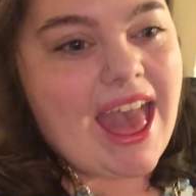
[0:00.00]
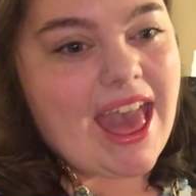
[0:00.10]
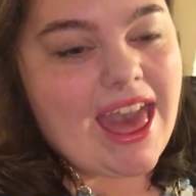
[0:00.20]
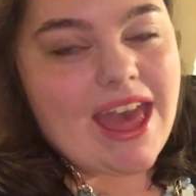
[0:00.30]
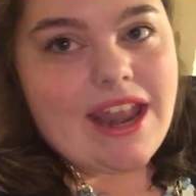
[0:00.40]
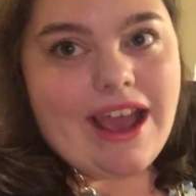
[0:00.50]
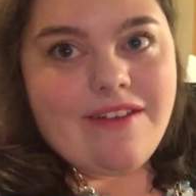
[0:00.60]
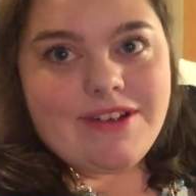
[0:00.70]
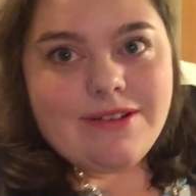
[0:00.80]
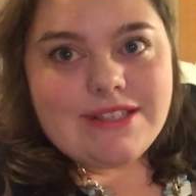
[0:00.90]
And
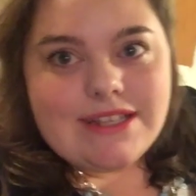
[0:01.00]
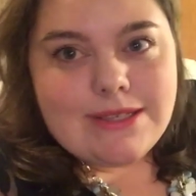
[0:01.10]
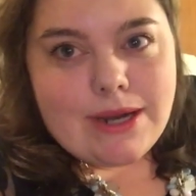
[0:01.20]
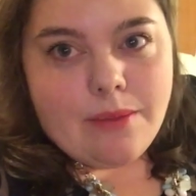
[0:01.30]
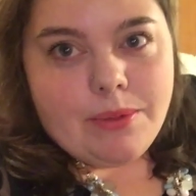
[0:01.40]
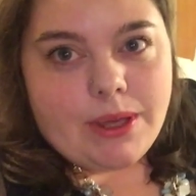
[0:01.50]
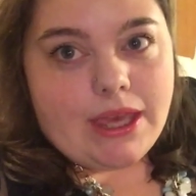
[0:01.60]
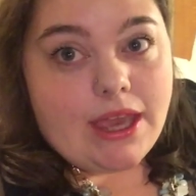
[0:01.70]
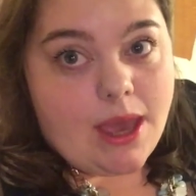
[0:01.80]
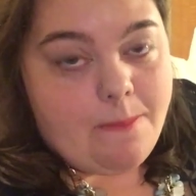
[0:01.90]
after I was done scrapbooking,